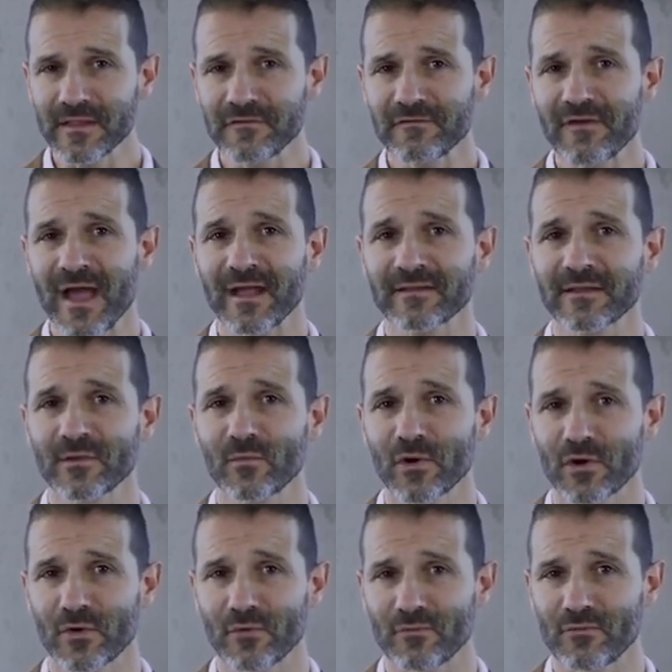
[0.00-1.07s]
the fact that they
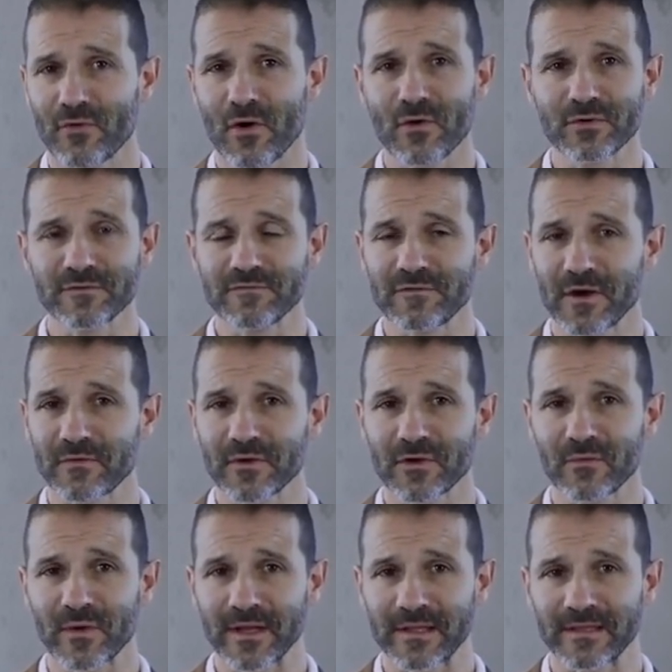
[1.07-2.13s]
would corrode very
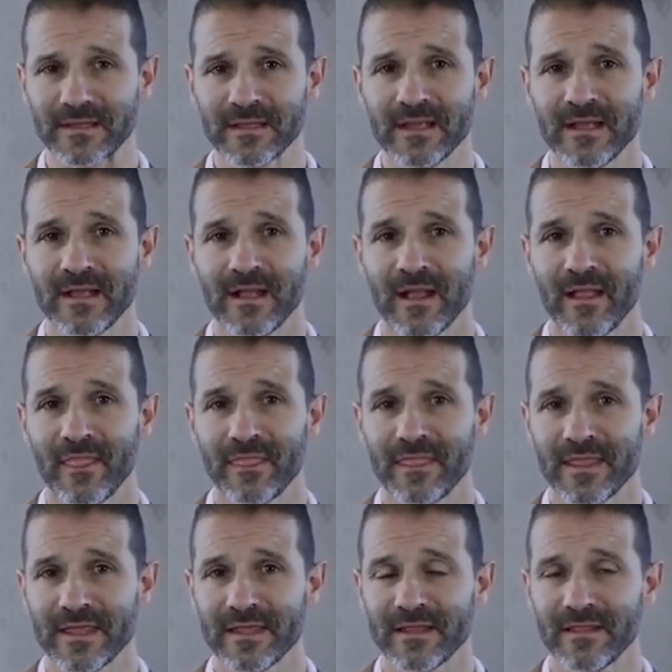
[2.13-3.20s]
quickly,
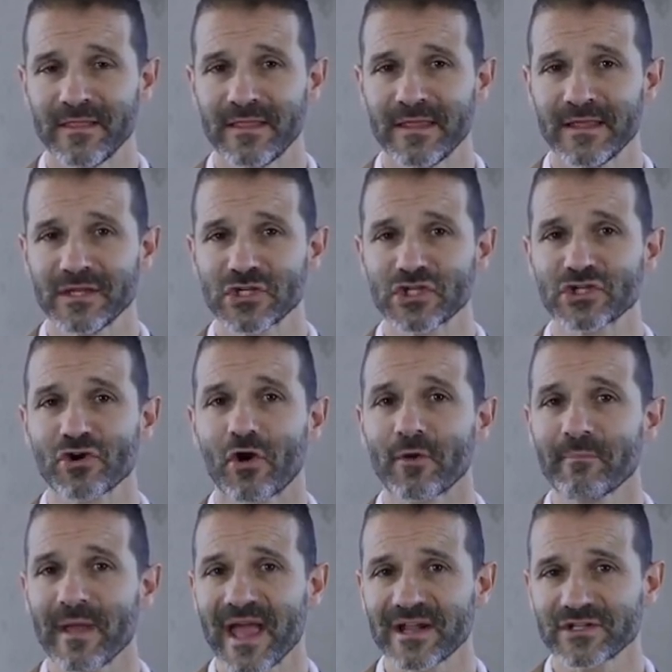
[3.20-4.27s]
the the
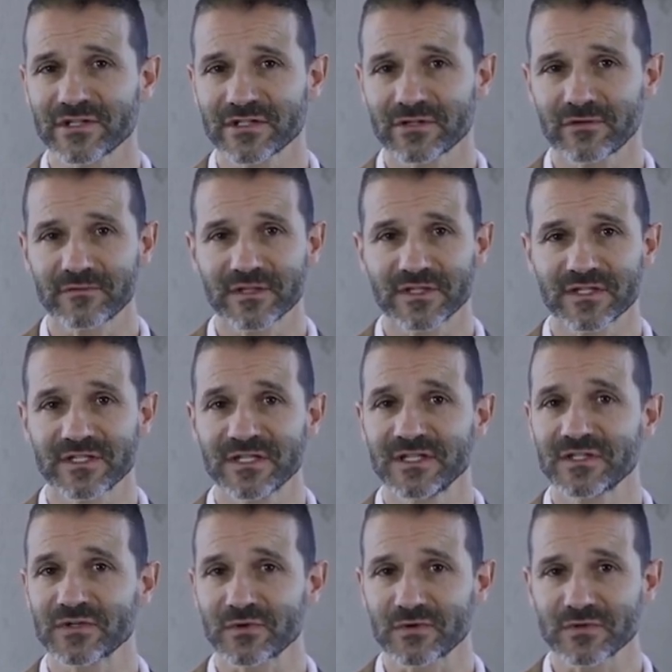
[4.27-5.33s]
sharp edges of these
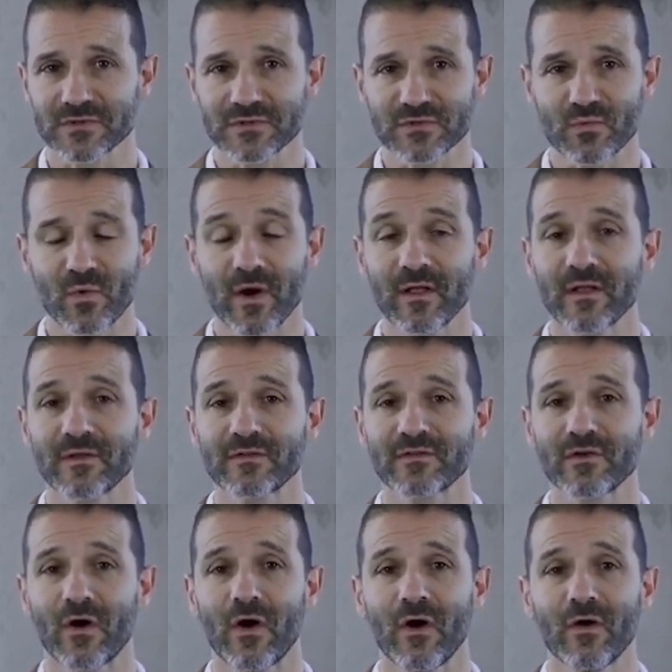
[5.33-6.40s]
scissors, as well
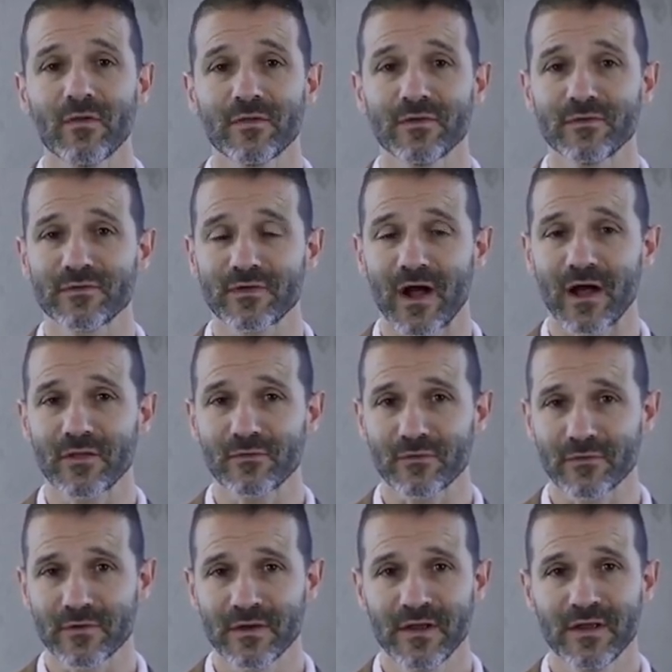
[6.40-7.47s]
as all these
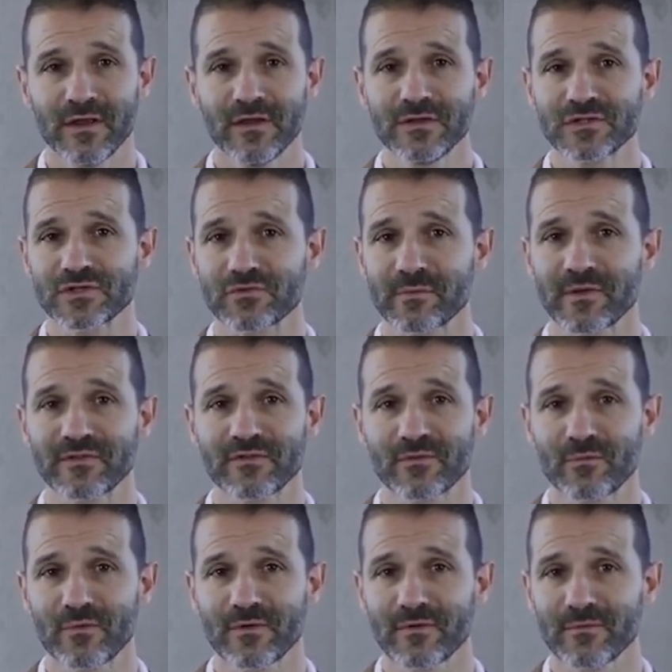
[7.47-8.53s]
other instruments,
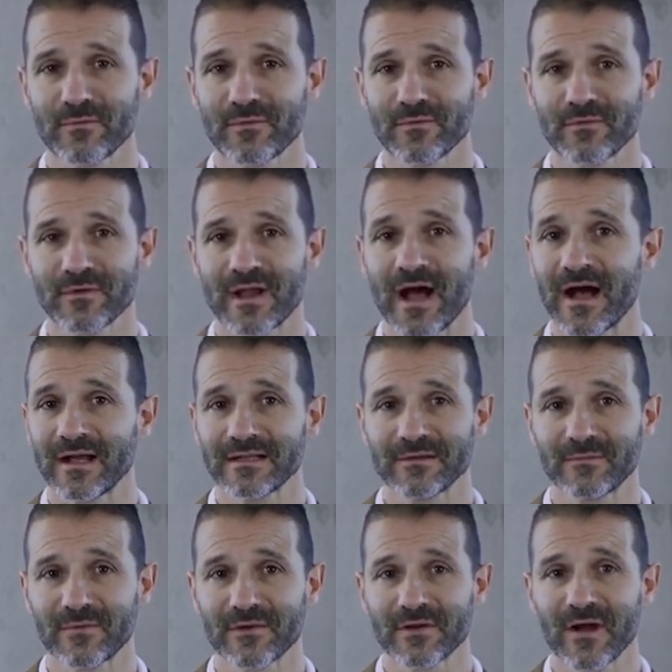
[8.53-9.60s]
were, were not
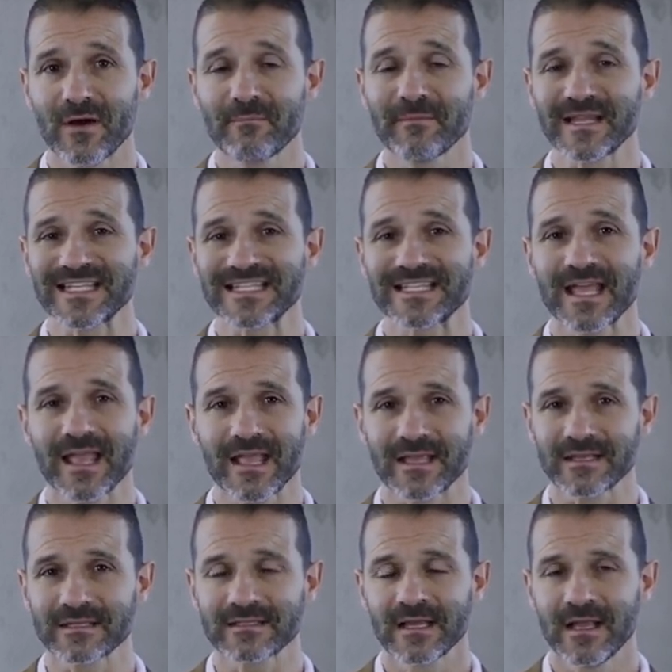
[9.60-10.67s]
were not
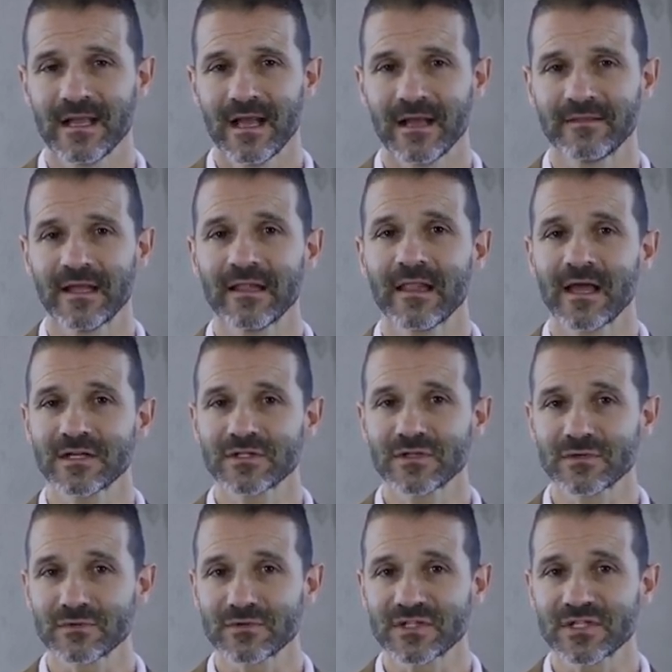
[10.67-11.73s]
maintained, and that led
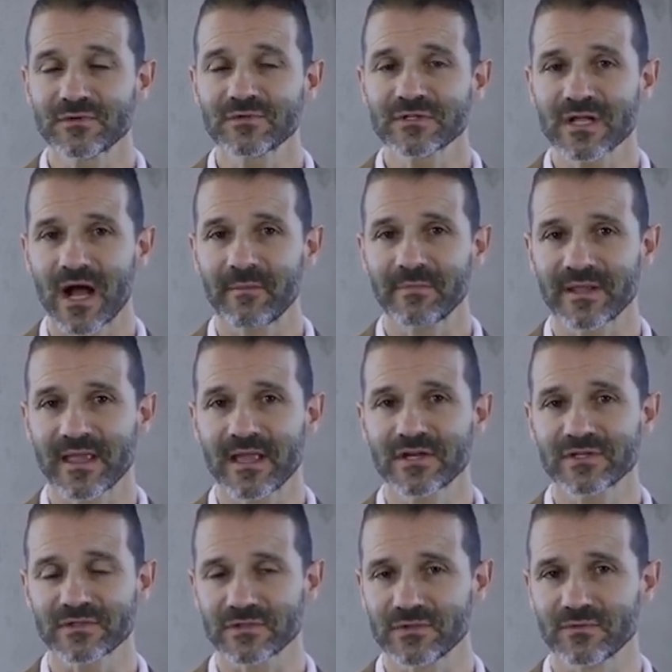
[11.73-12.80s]
to serious
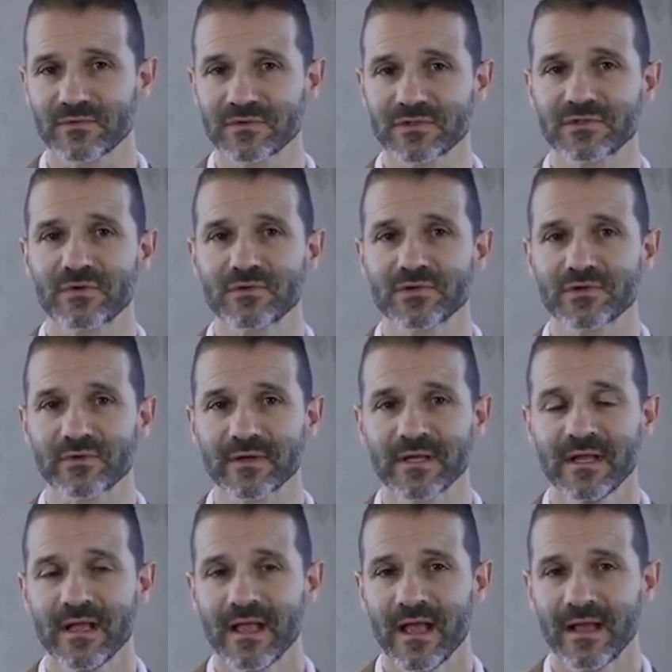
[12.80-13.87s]
complications during
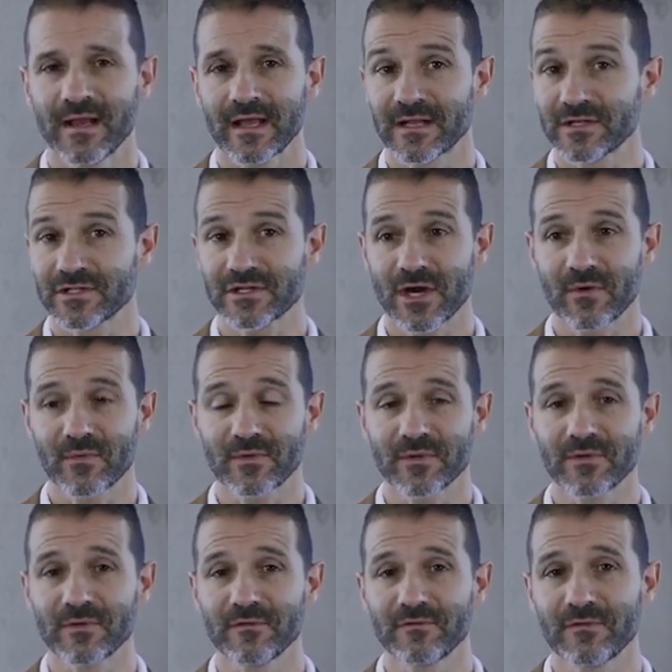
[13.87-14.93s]
surgery. And I can share with
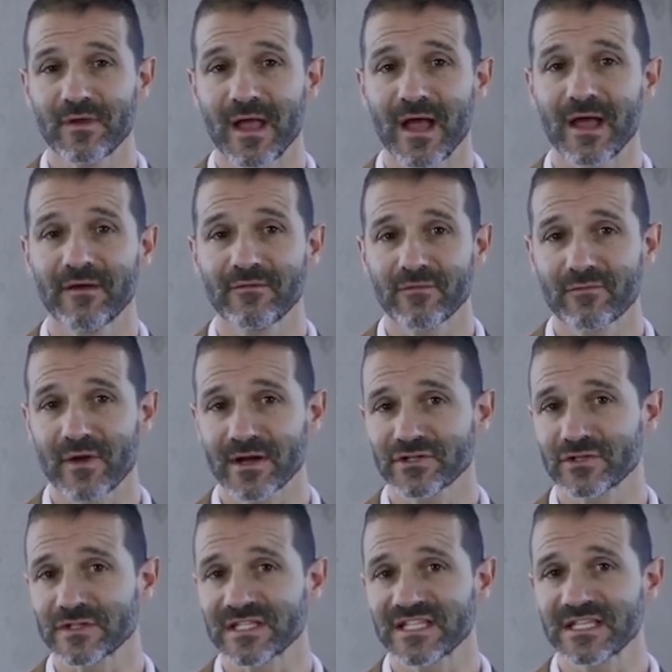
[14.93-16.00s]
you, if you have a
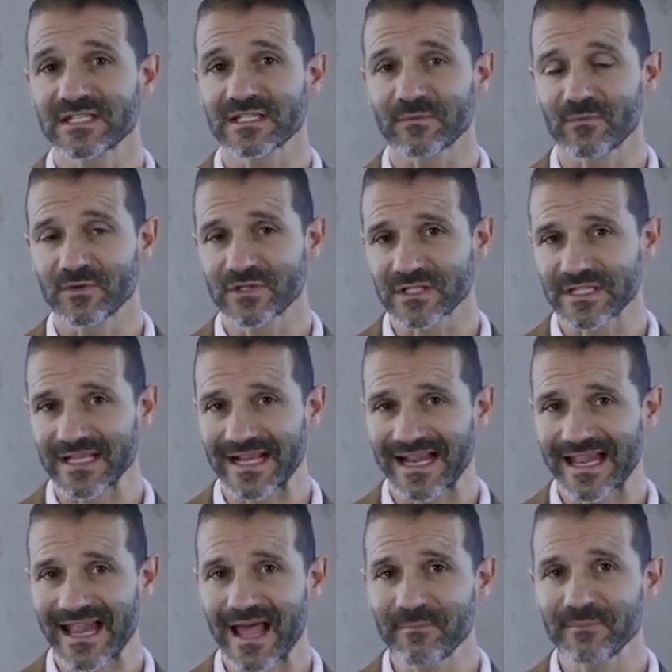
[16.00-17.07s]
ratchet system, which is the
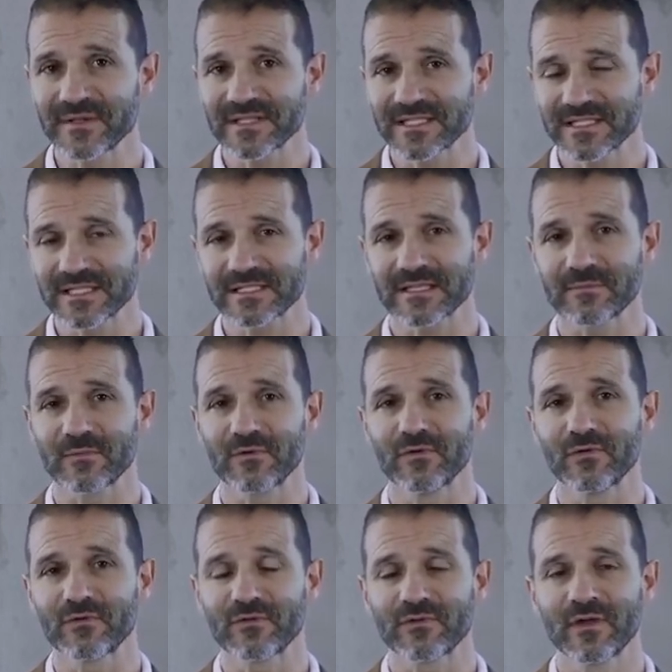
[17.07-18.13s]
clamping system
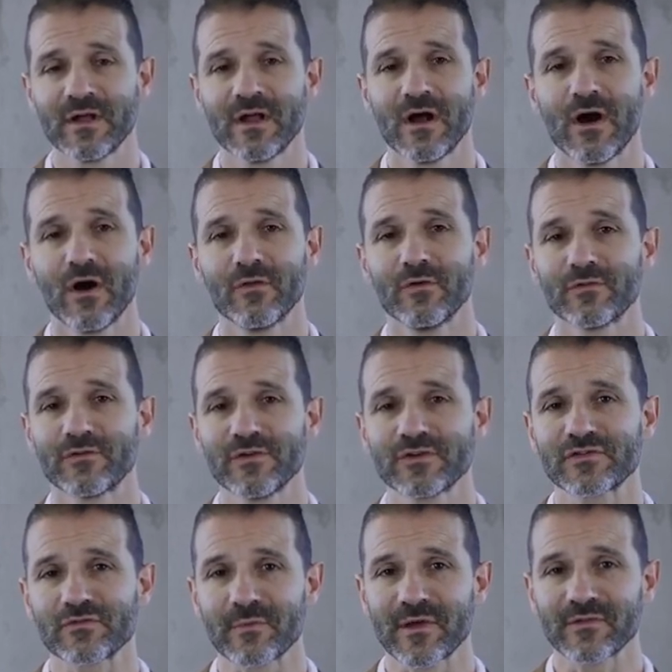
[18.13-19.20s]
of those of those
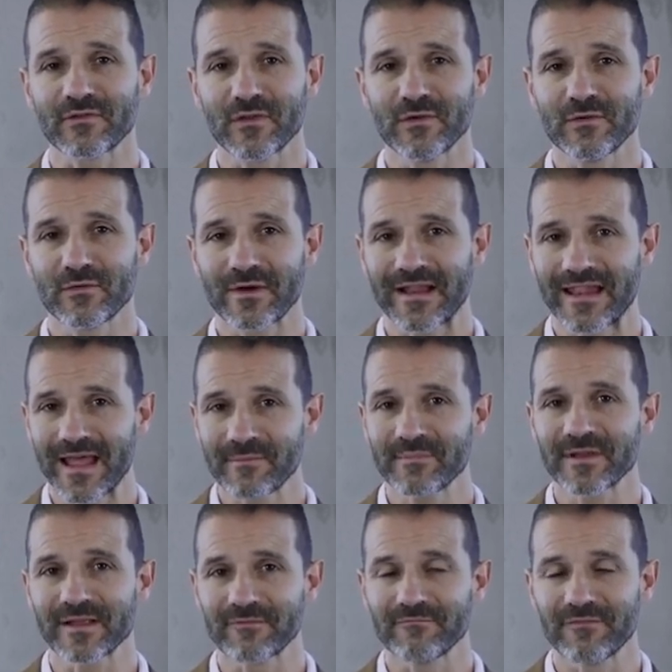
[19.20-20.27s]
instruments, that so you
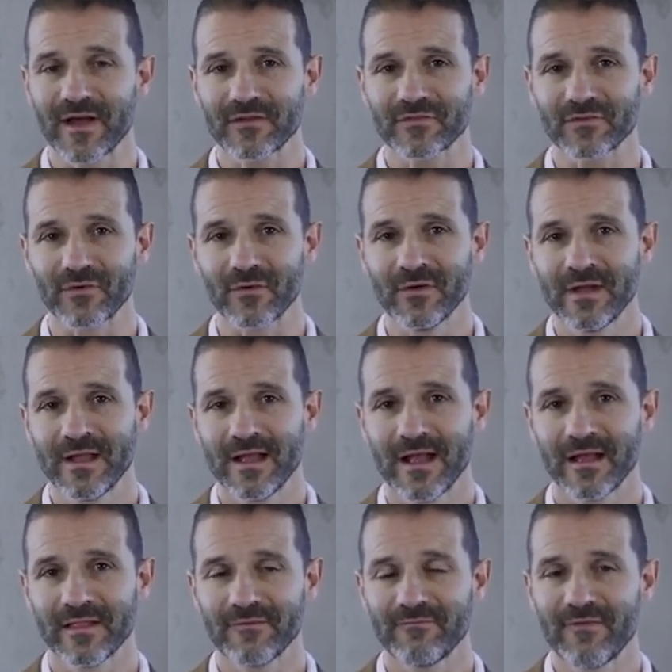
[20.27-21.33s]
clamping a vessel,
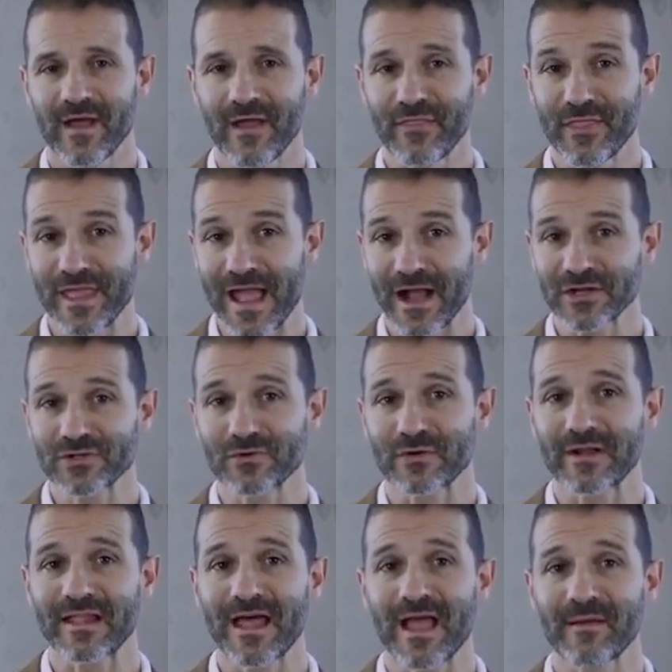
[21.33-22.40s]
and the the
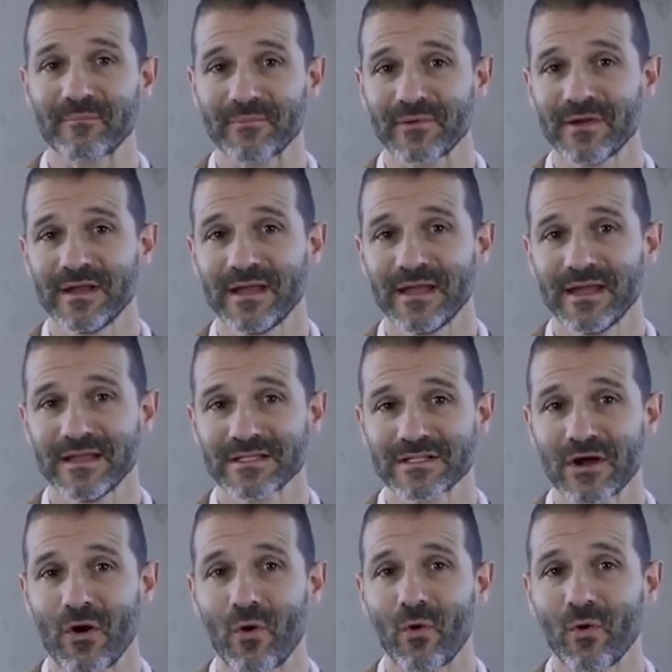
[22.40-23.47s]
actual clamp
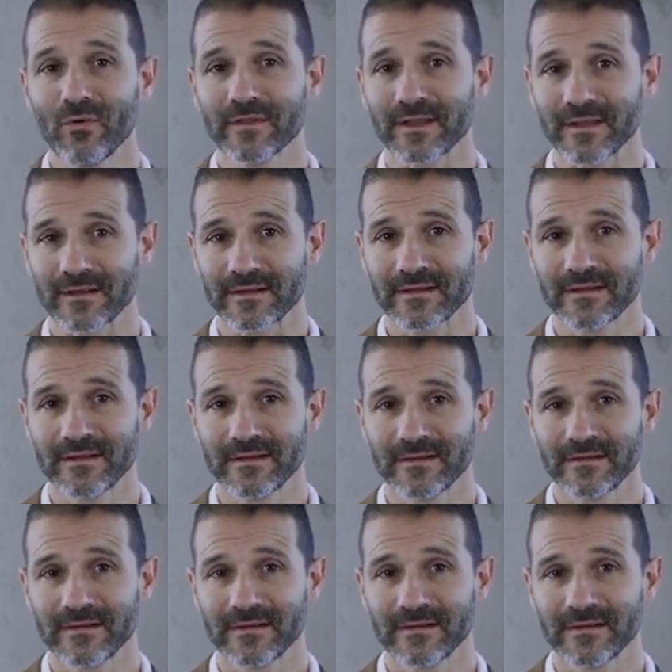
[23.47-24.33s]
is not holding,